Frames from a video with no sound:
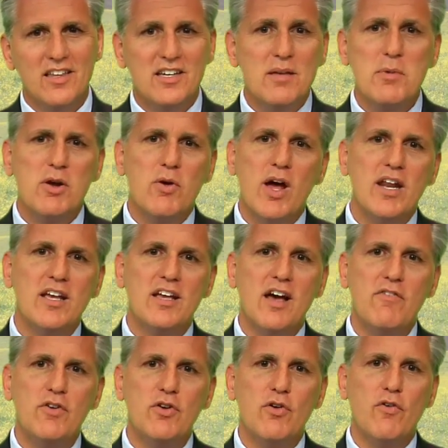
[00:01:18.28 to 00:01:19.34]
The Democratic
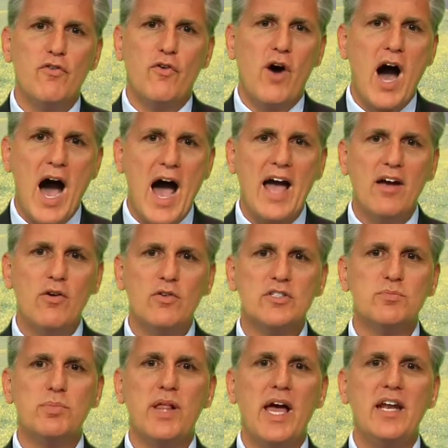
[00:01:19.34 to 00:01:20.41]
governor of Ohio
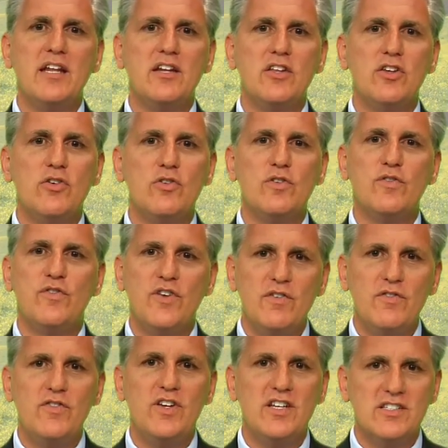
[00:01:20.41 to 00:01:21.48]
is planning to use
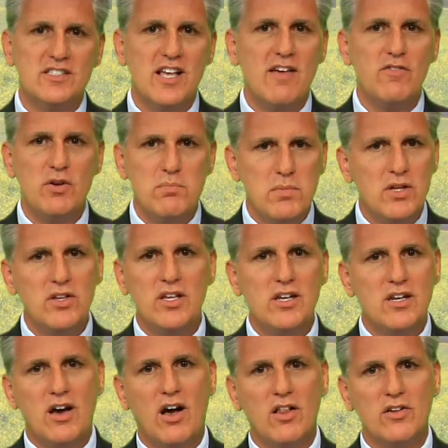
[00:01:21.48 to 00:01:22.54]
$57
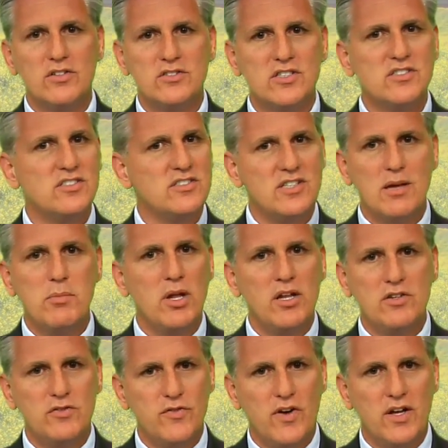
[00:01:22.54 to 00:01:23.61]
million in
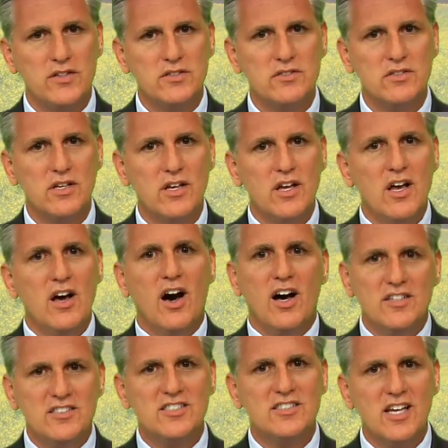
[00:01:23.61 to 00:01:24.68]
stimulus funds
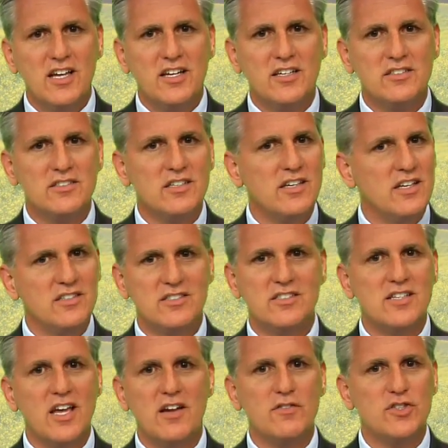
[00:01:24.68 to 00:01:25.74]
on studies
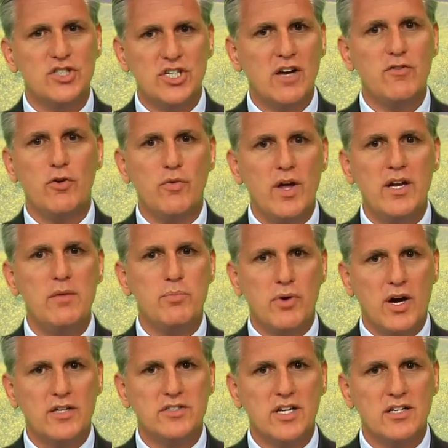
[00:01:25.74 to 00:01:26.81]
instead of shovel ready
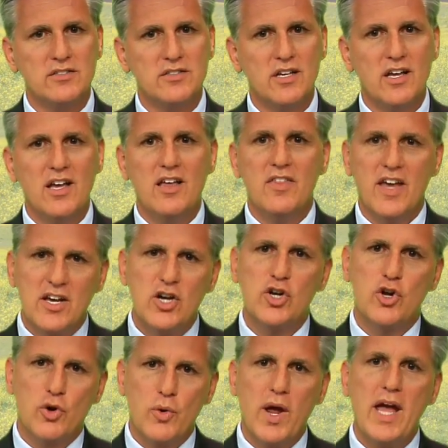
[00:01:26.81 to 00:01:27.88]
projects that
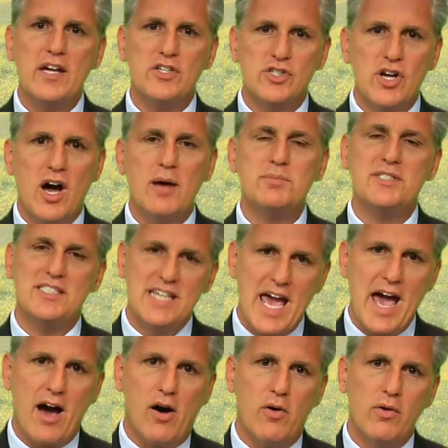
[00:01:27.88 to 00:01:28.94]
could create jobs
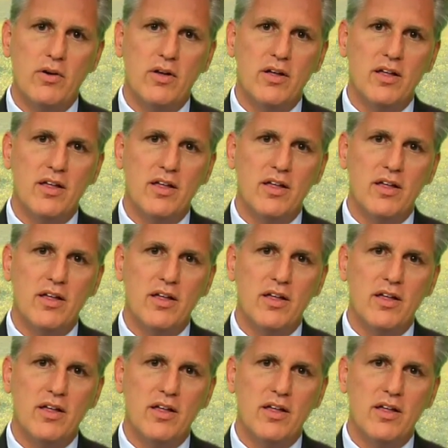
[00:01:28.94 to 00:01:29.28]
now.